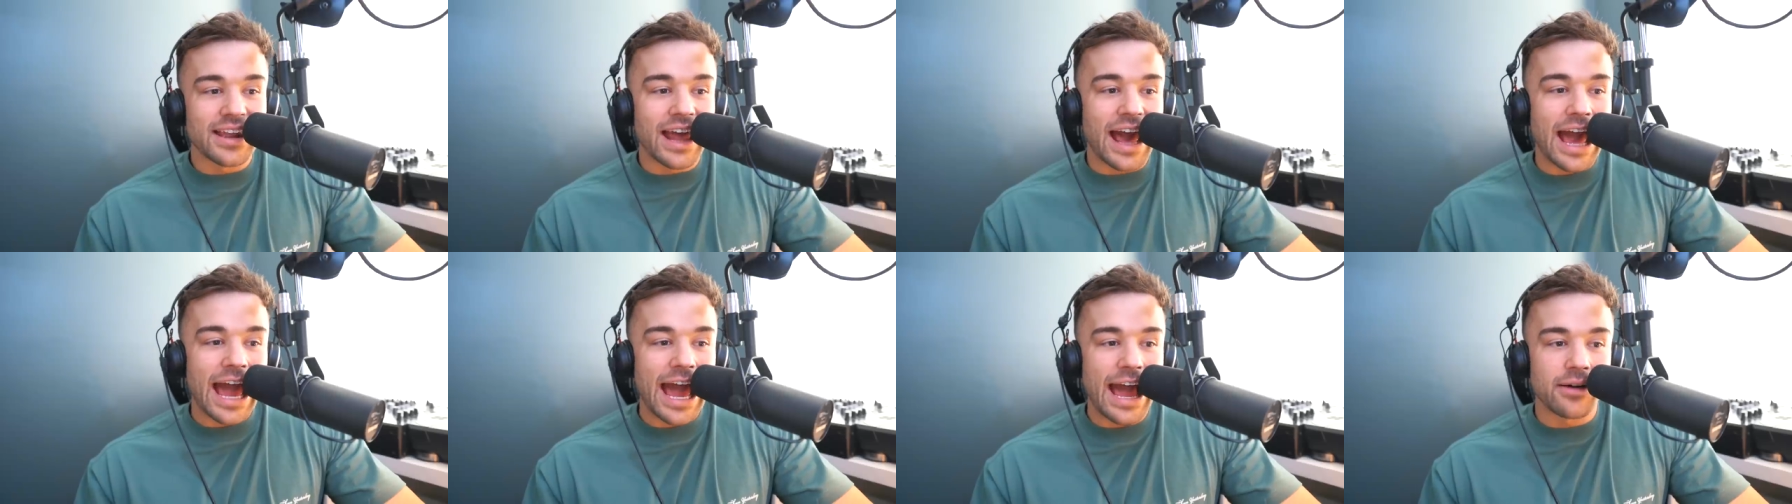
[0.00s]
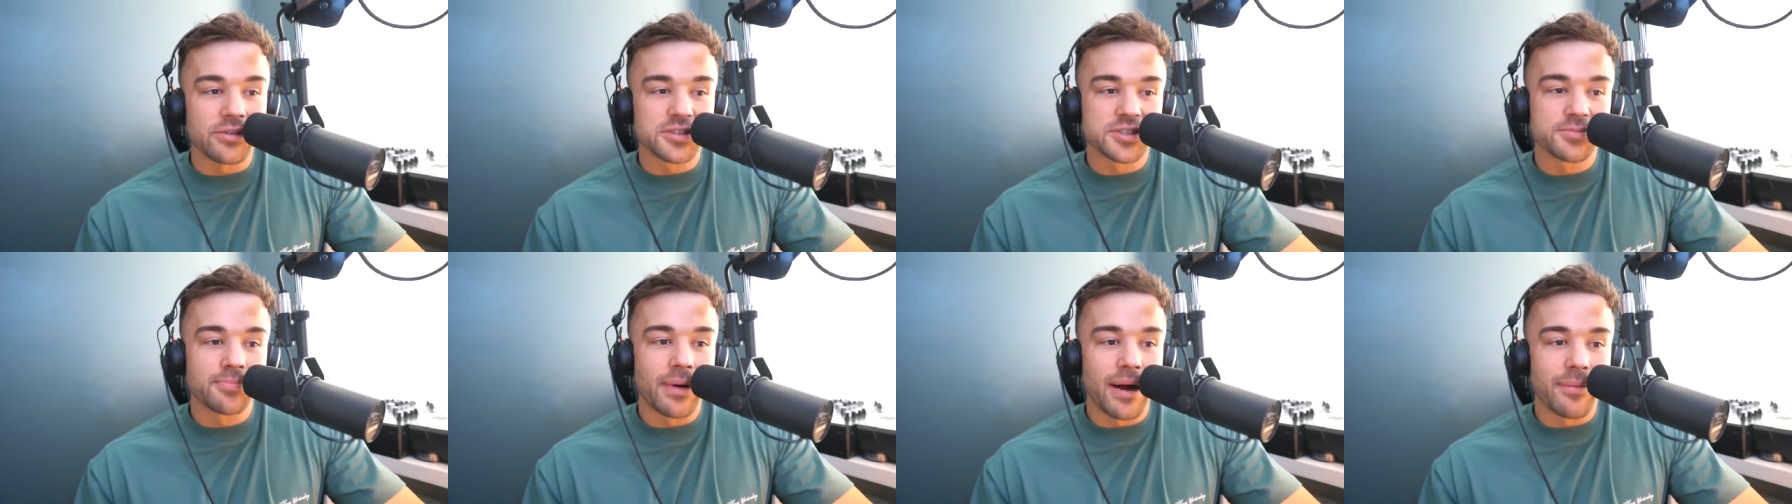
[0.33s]
in a
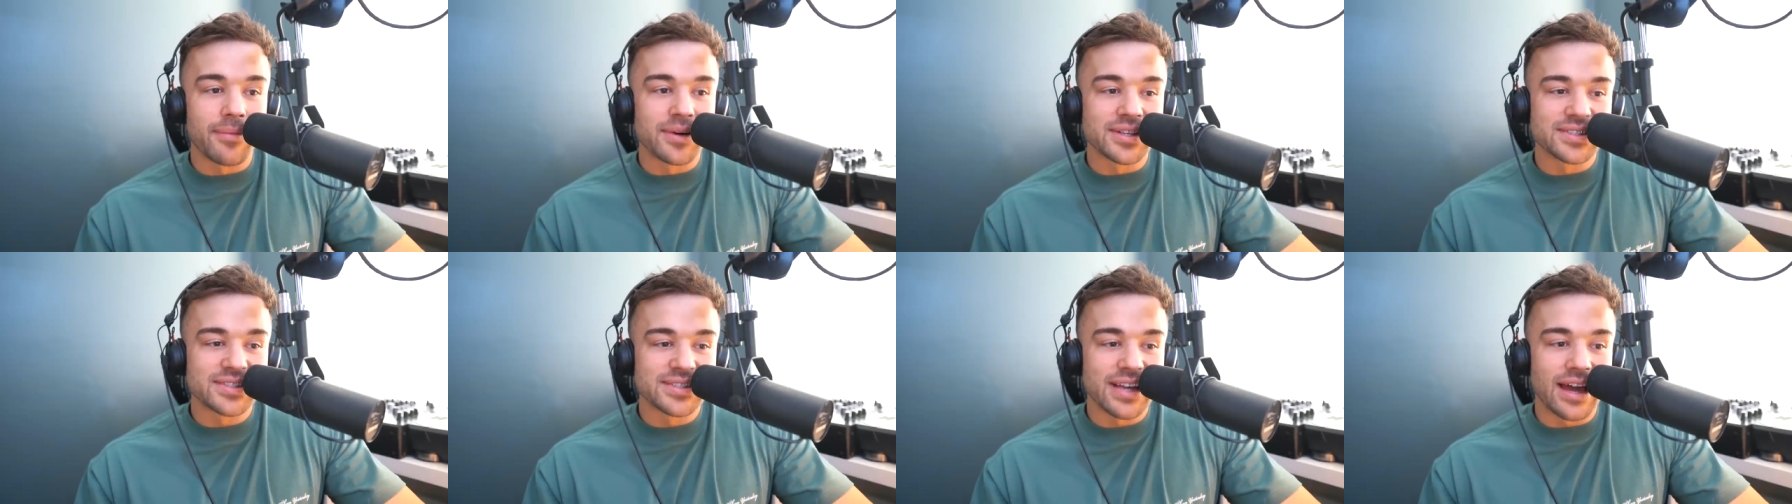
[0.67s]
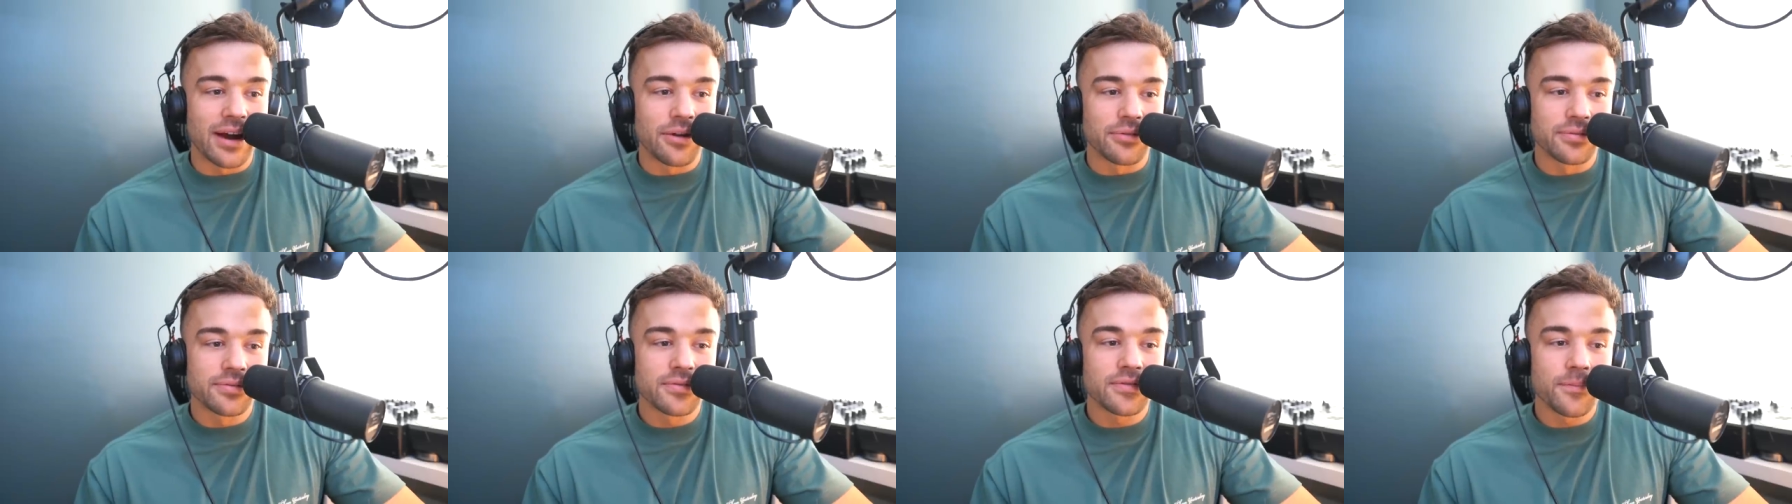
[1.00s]
house by
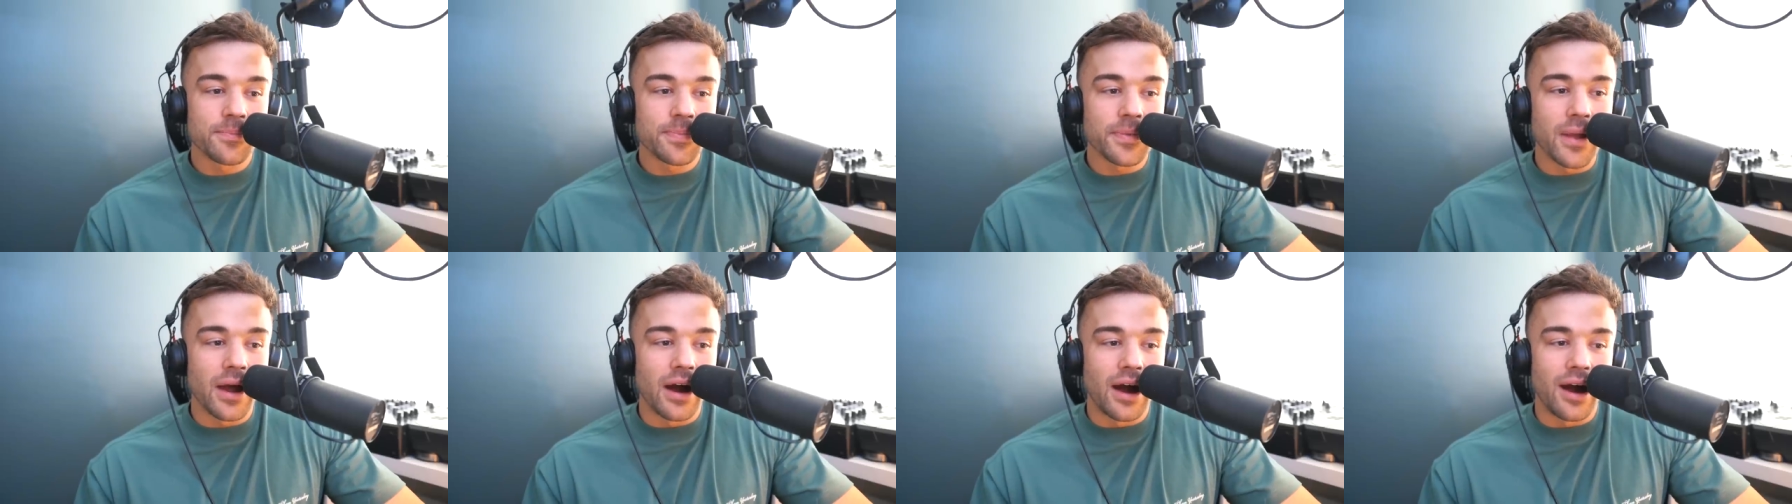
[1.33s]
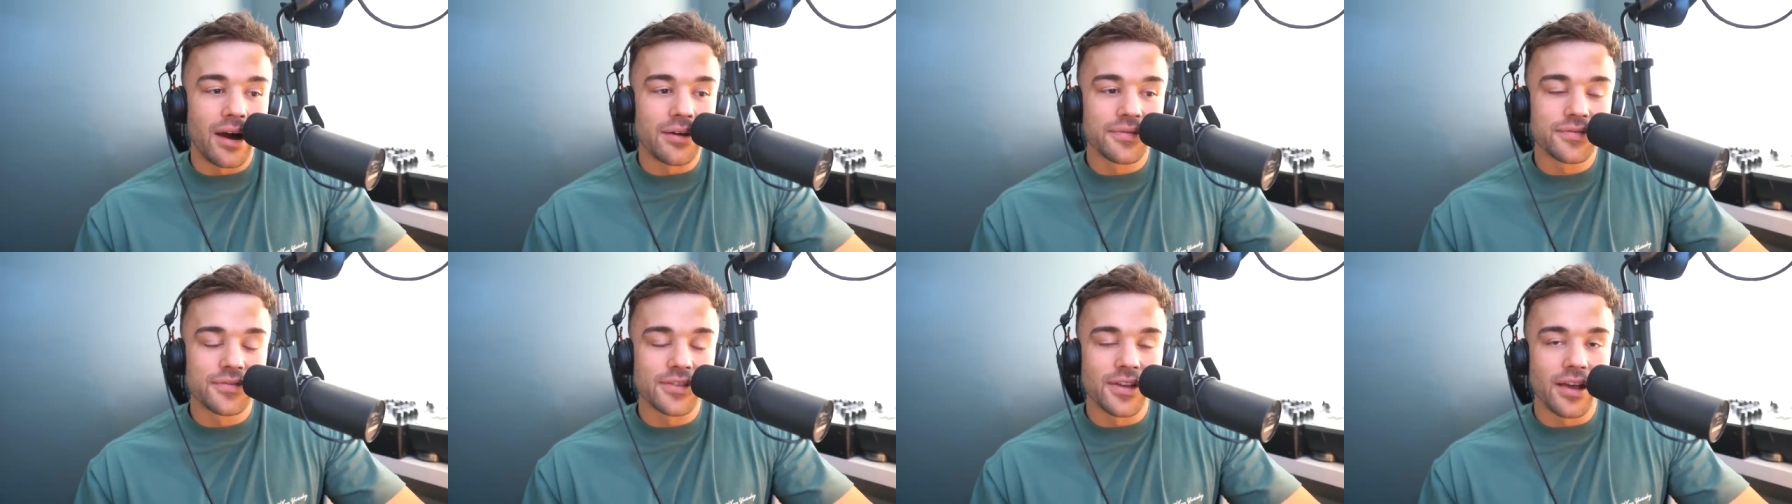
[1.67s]
myself
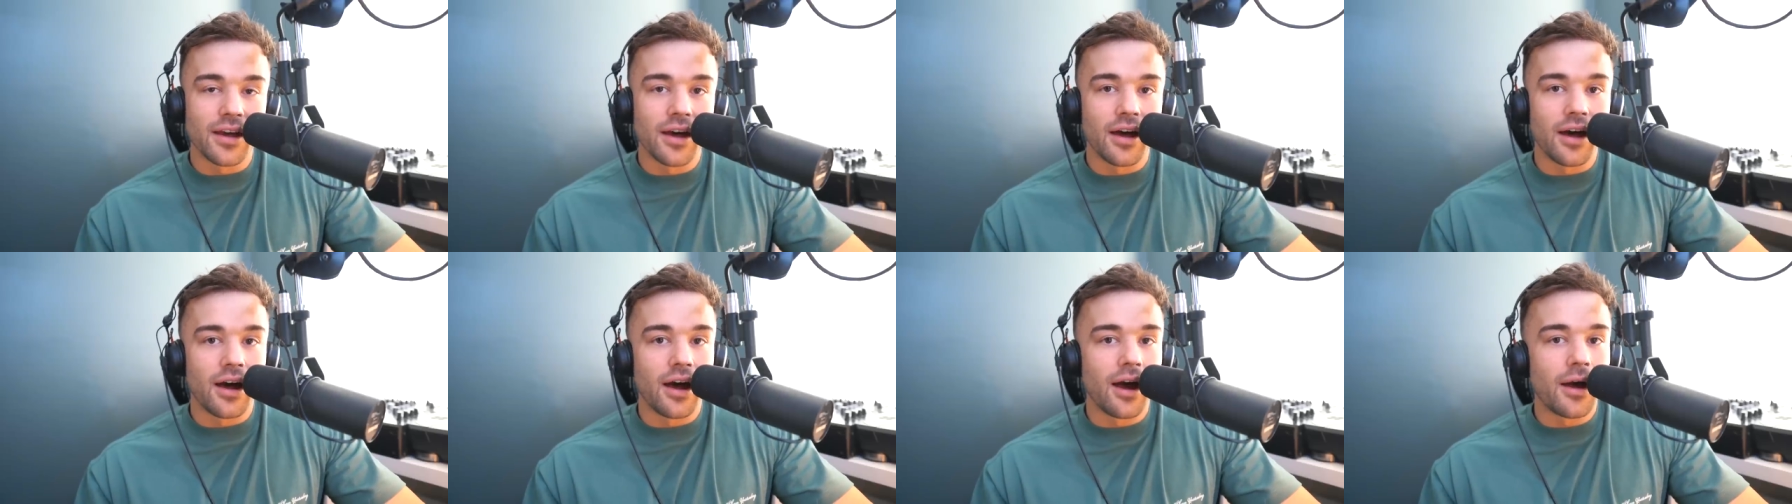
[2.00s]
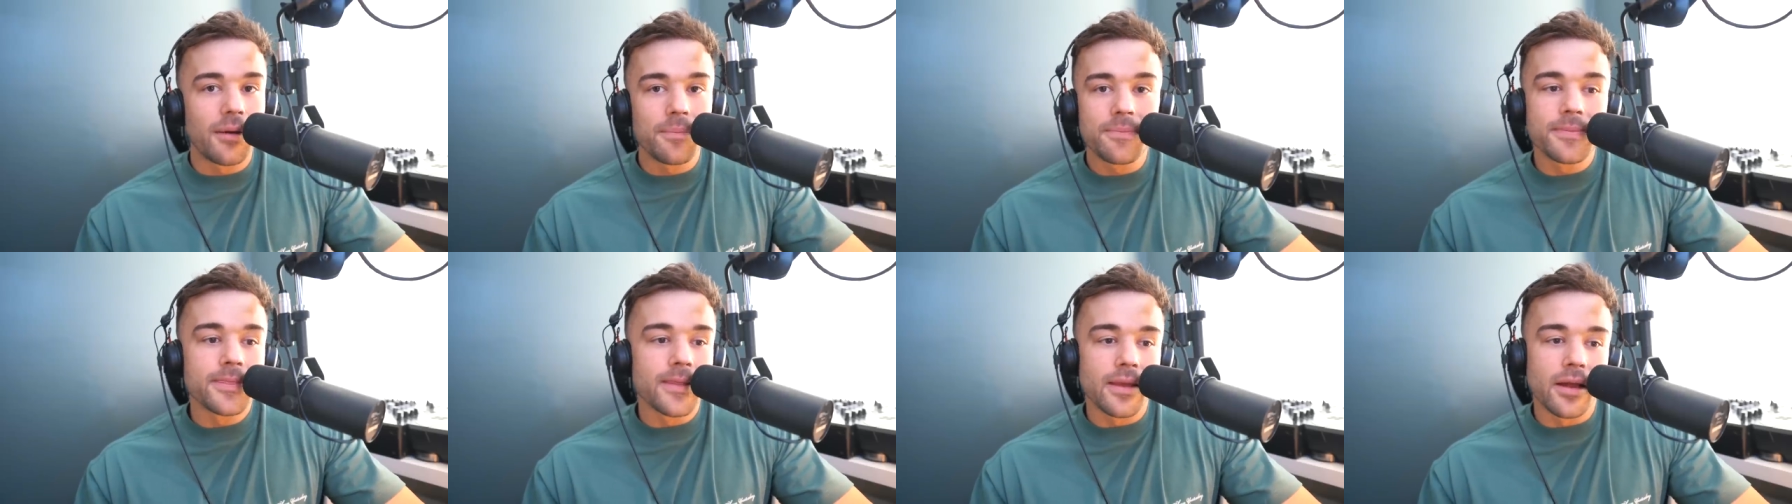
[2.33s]
after